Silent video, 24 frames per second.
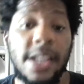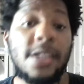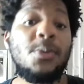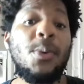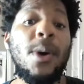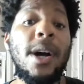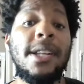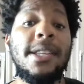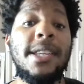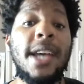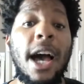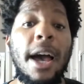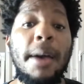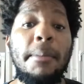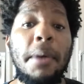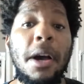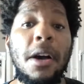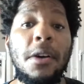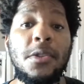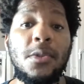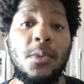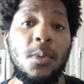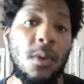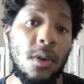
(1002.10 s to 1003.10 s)
why
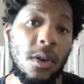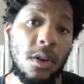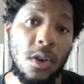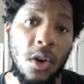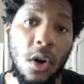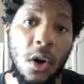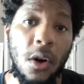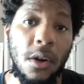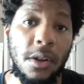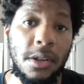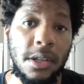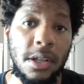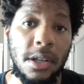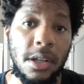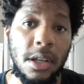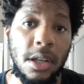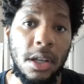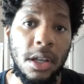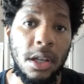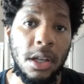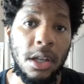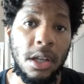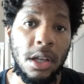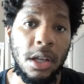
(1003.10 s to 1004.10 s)
timeouts weren't called.
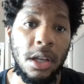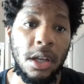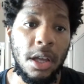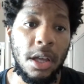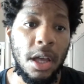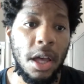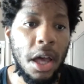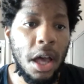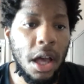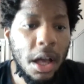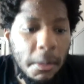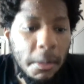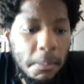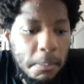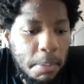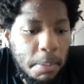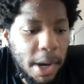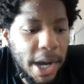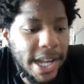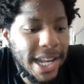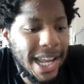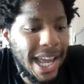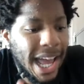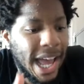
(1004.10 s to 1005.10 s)

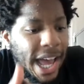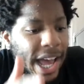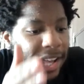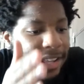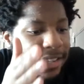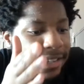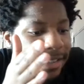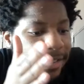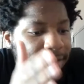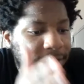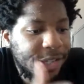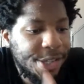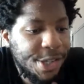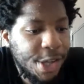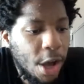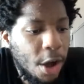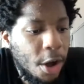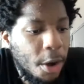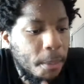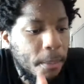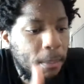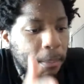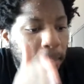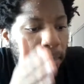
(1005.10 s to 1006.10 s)
But at
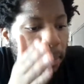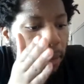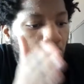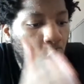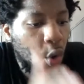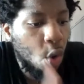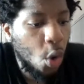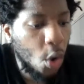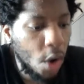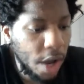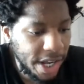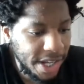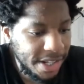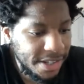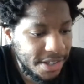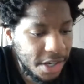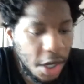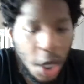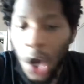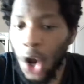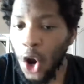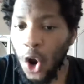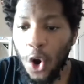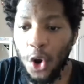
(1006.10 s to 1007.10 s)
some point,
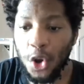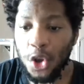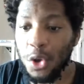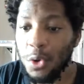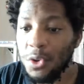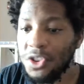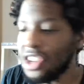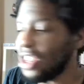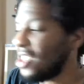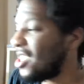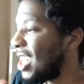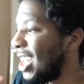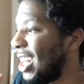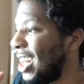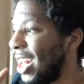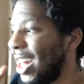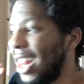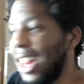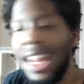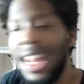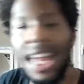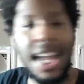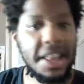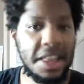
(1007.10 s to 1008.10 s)
are you just going to
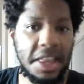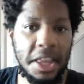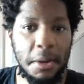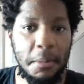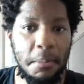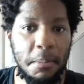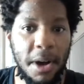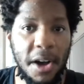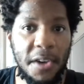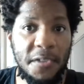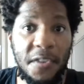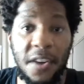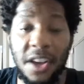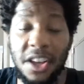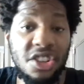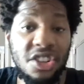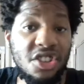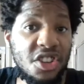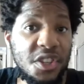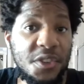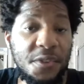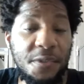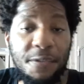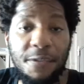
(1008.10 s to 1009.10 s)
let them motherfuckers
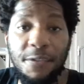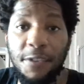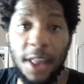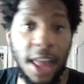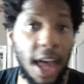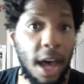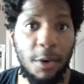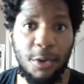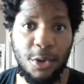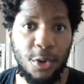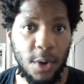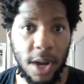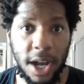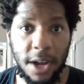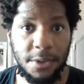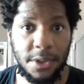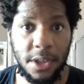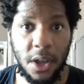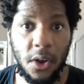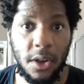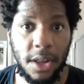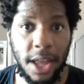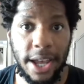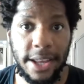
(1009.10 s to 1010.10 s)
just flounder out
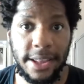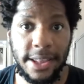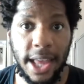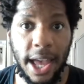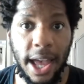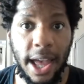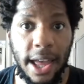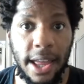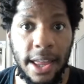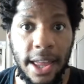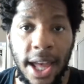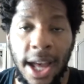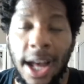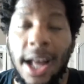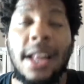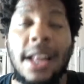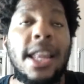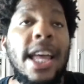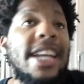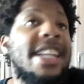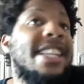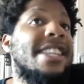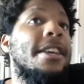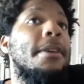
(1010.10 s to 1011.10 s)
there like that?
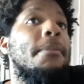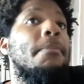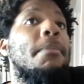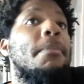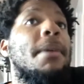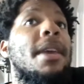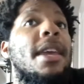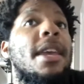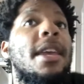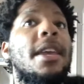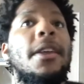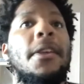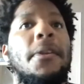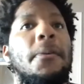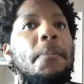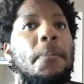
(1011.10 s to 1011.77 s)
Like, to me,